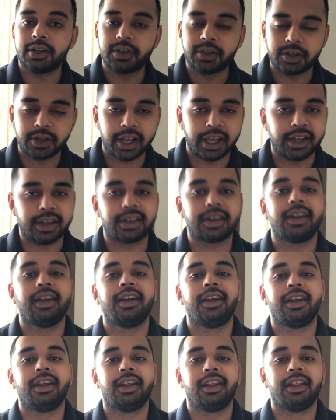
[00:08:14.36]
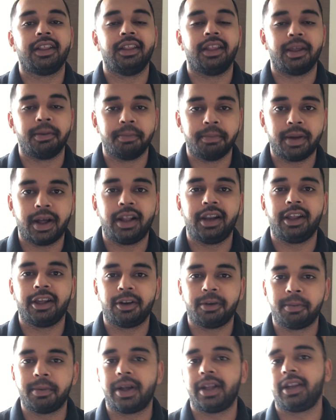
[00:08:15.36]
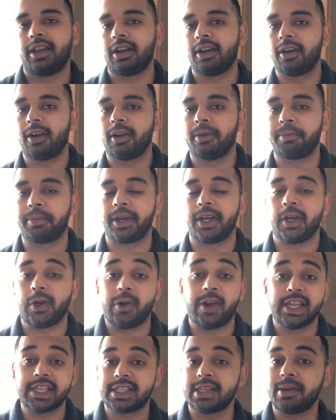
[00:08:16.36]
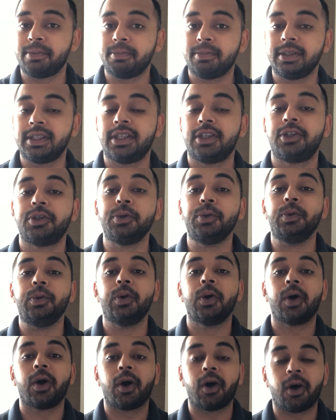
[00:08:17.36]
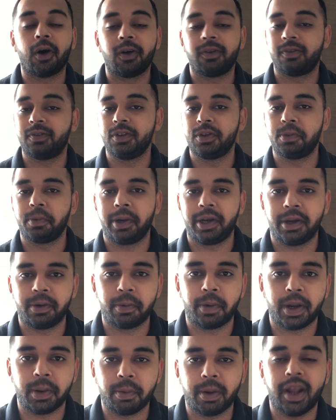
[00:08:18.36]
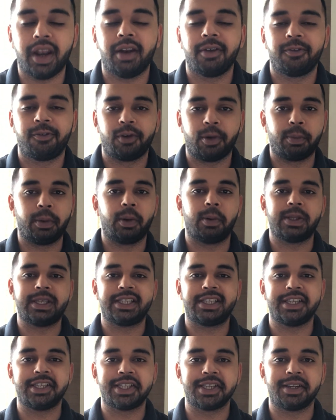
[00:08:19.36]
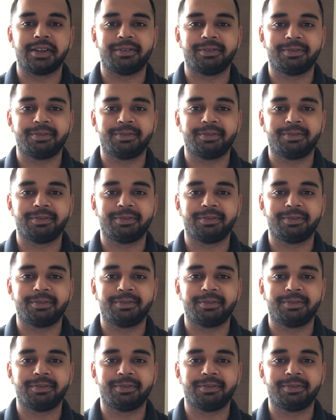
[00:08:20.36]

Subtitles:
Tonight, the Emilia Romagna Grand Prix, race number 2 of the 2021 Formula 1 season.